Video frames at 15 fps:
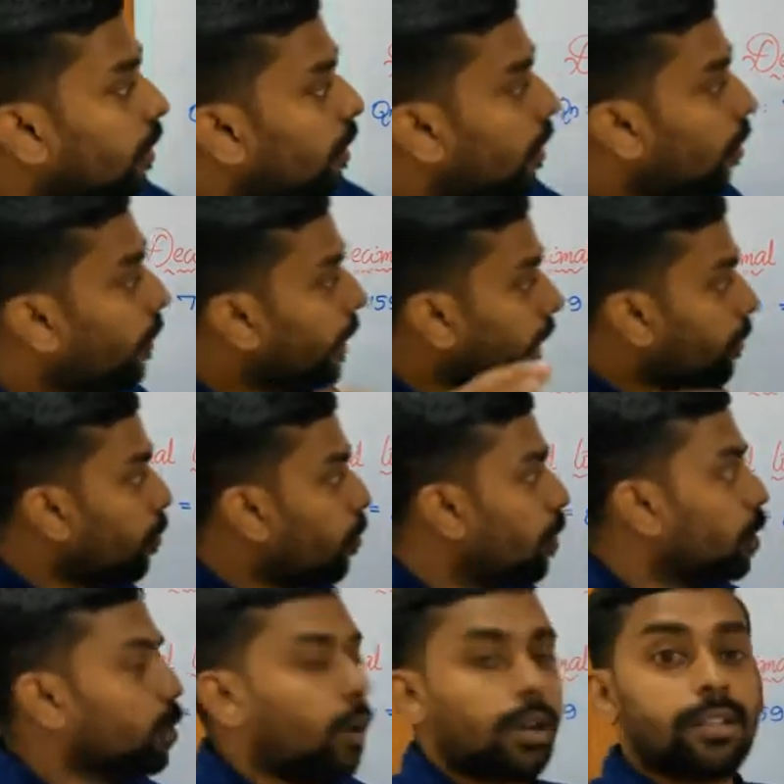Now we can move
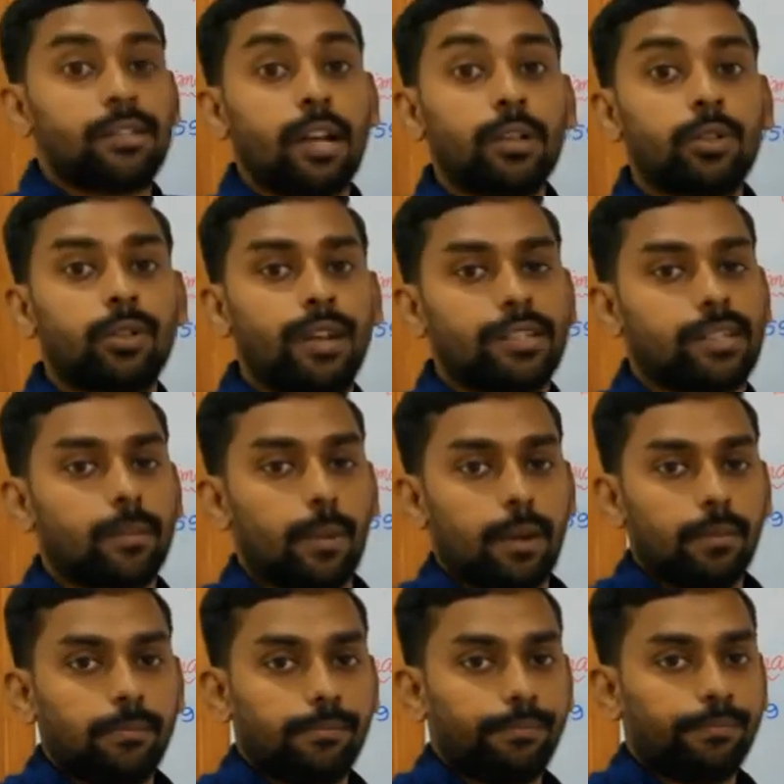on to octal to decimal.
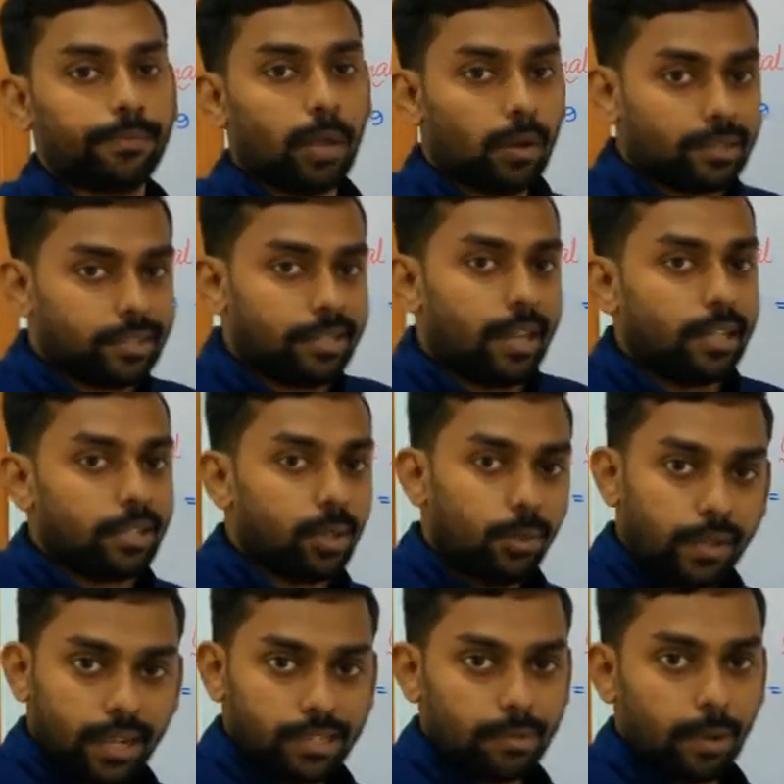Octal
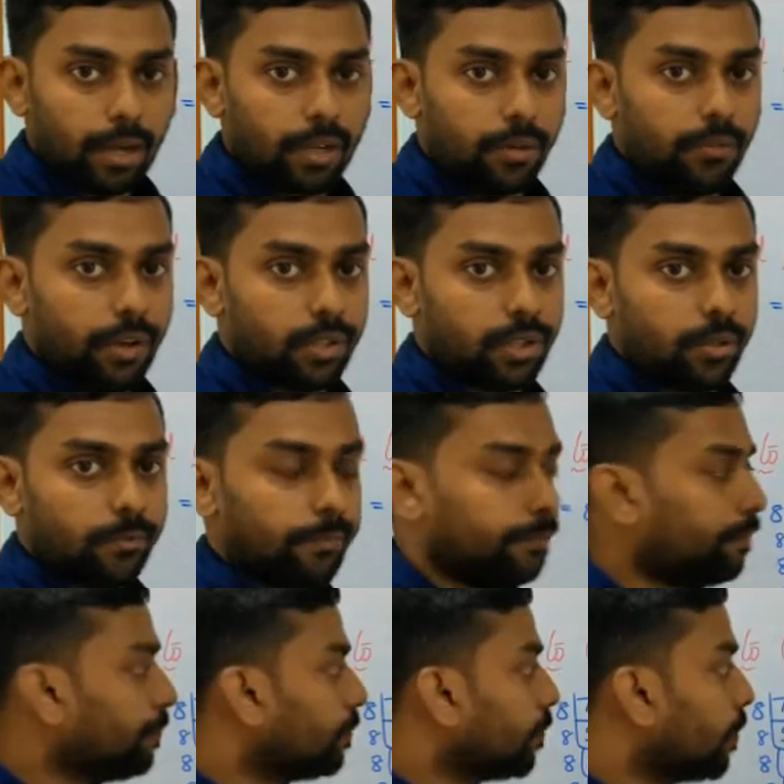to decimal conversion.
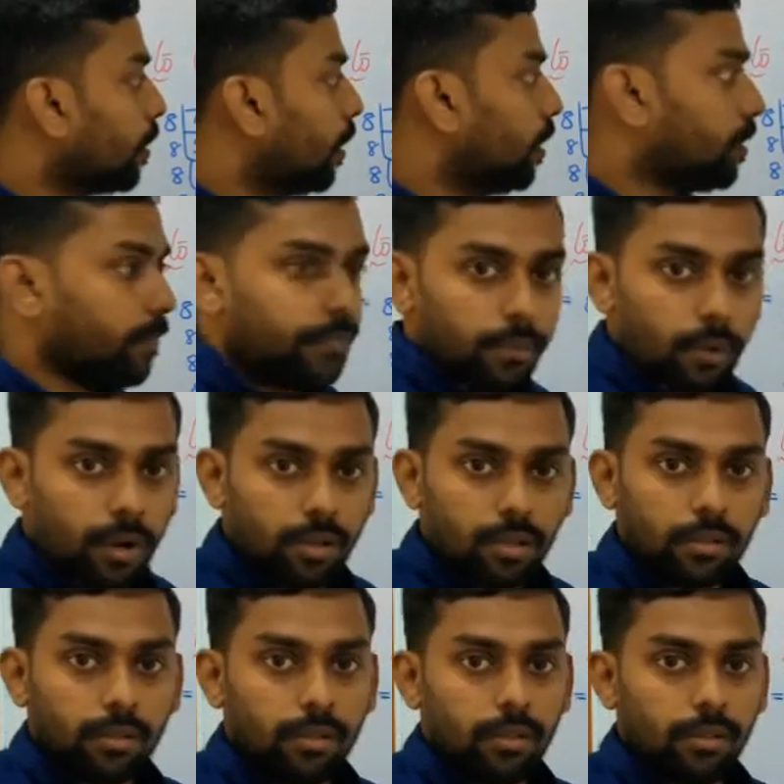It's what,
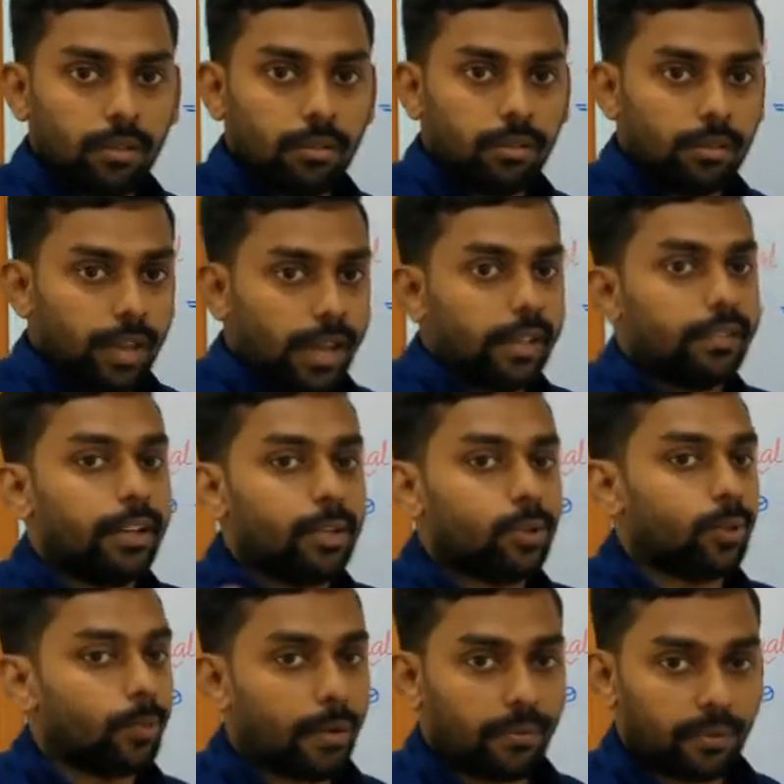8 raised
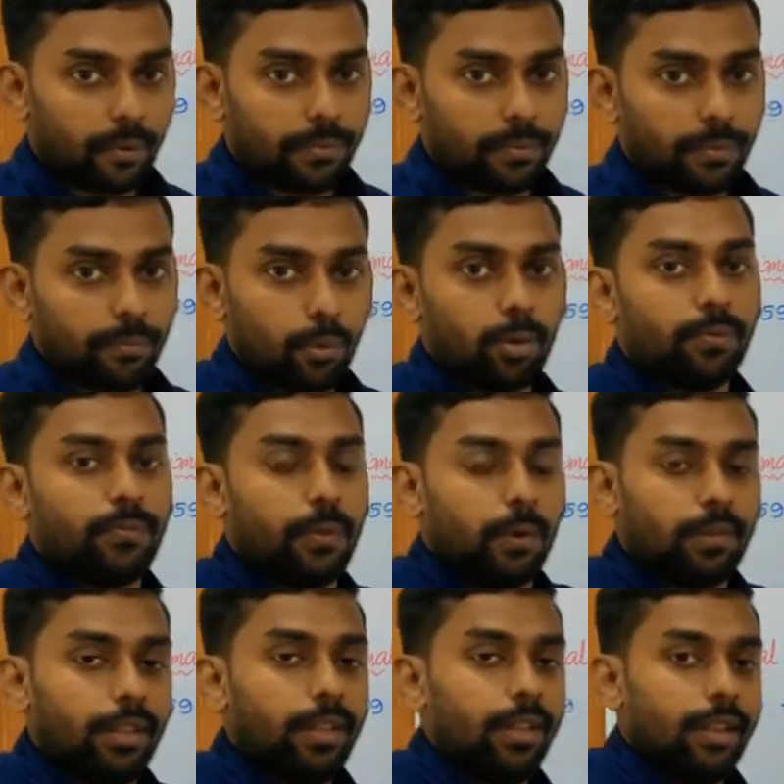to the power of, both
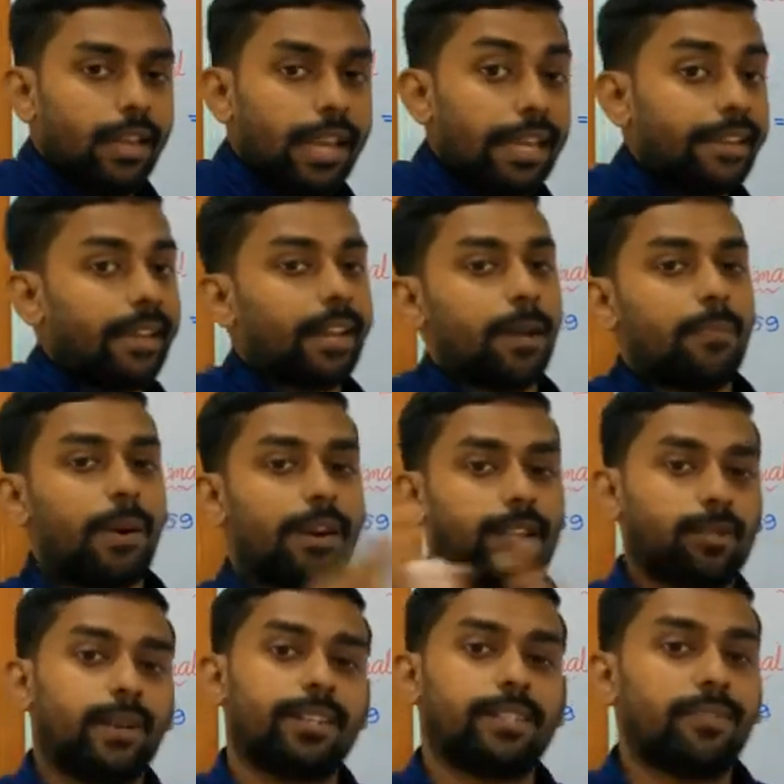for the integral part
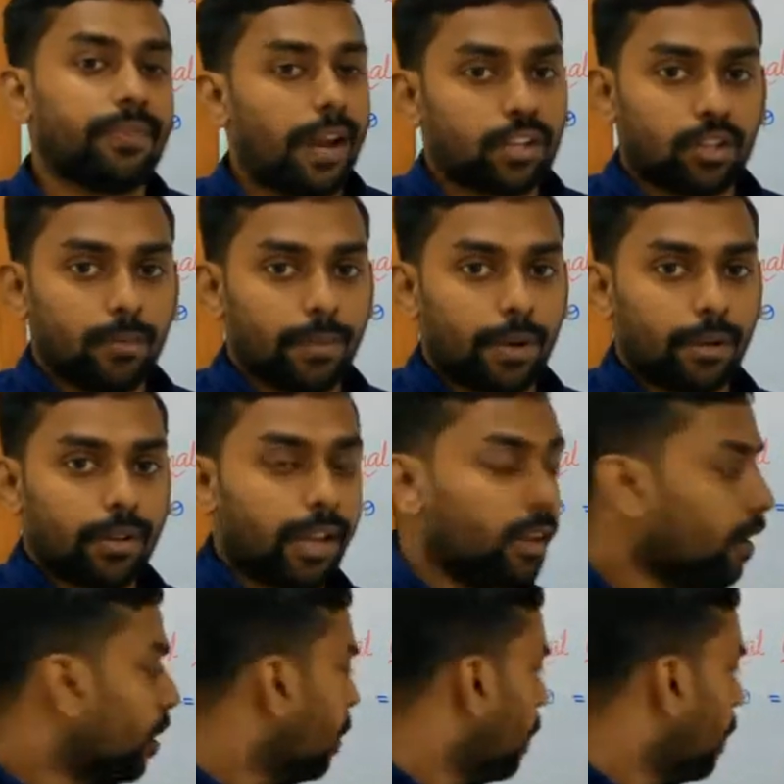as well as the fractional part, okay.